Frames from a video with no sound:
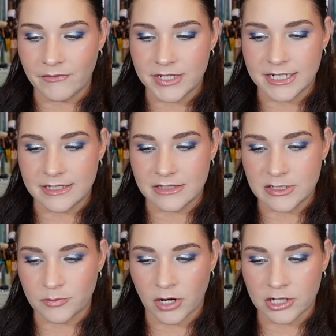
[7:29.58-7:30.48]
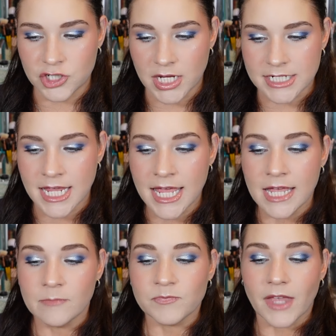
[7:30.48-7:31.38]
it in this project.
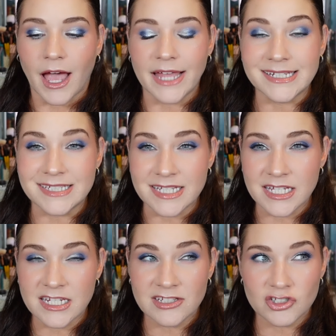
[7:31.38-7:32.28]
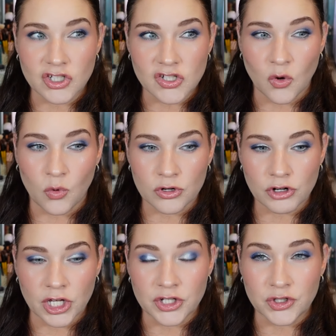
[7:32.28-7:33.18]
I did just order
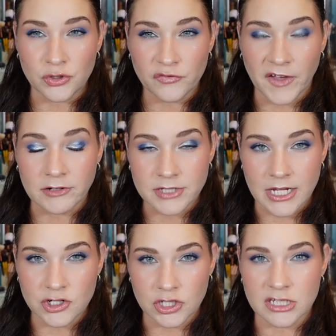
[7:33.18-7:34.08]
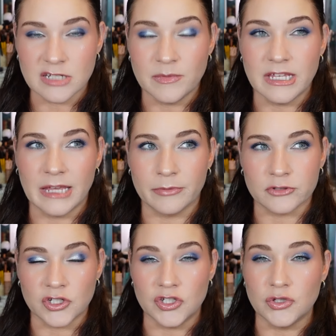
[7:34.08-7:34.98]
a new foundation to be able
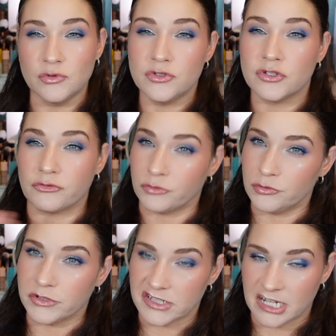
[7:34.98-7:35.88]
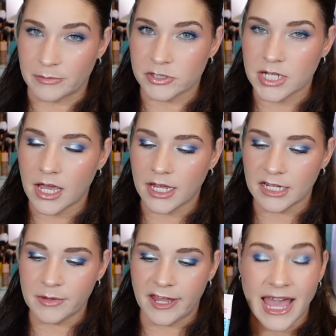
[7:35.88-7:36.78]
to use through the
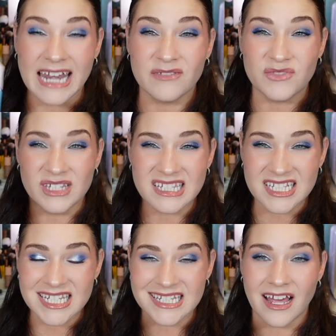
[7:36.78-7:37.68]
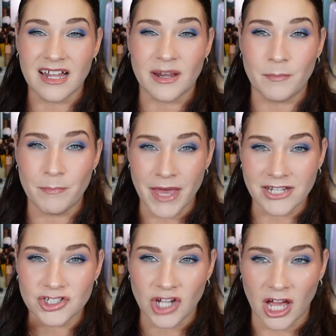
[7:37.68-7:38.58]
summertime. And if this does not
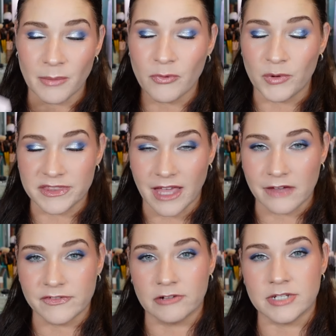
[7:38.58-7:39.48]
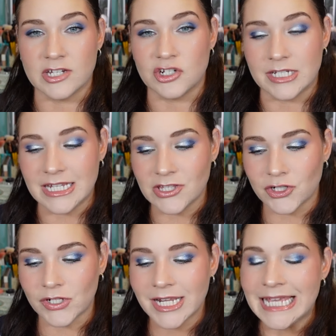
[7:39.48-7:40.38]
mesh up with that foundation
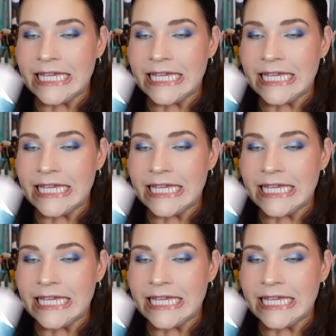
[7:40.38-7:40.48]
either,